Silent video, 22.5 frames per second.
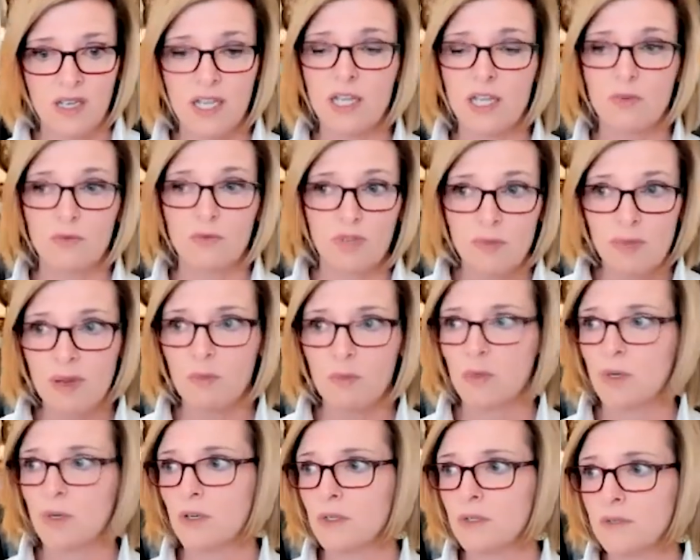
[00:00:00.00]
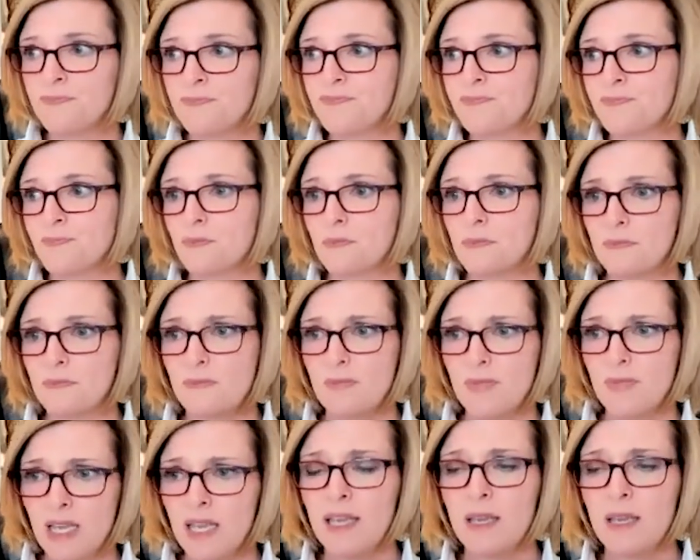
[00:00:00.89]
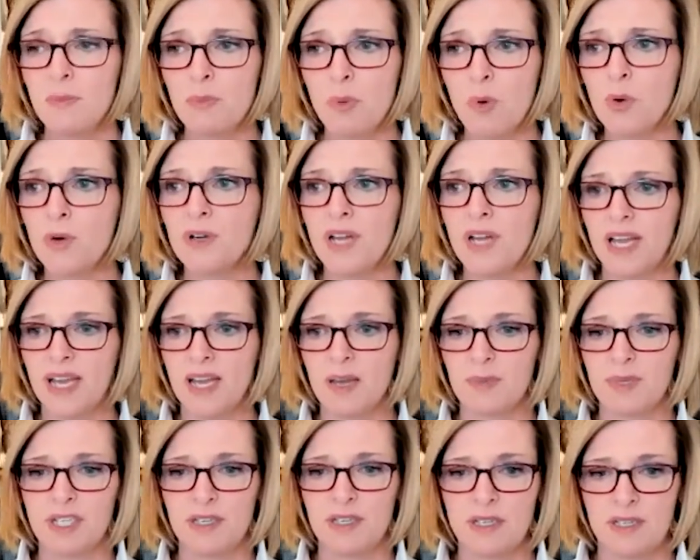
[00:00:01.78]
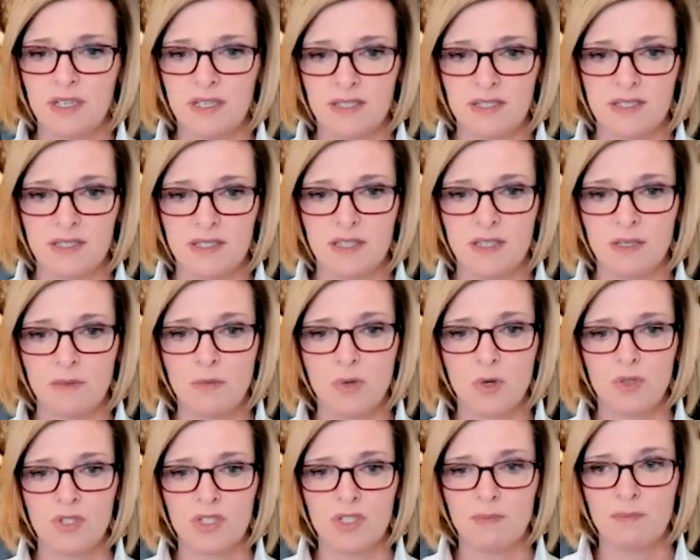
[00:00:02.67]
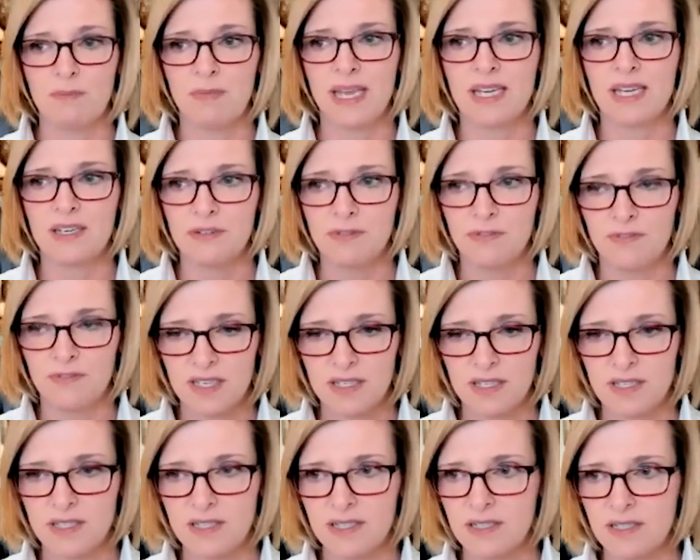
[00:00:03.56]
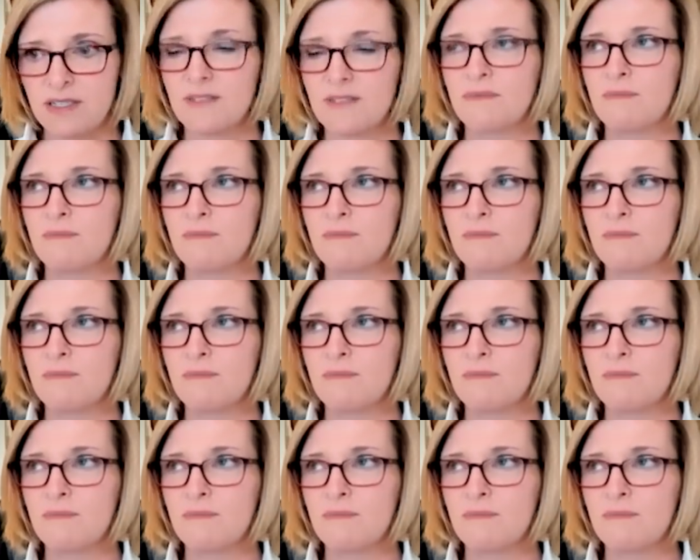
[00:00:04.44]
And remember, a porn habit is the most manifested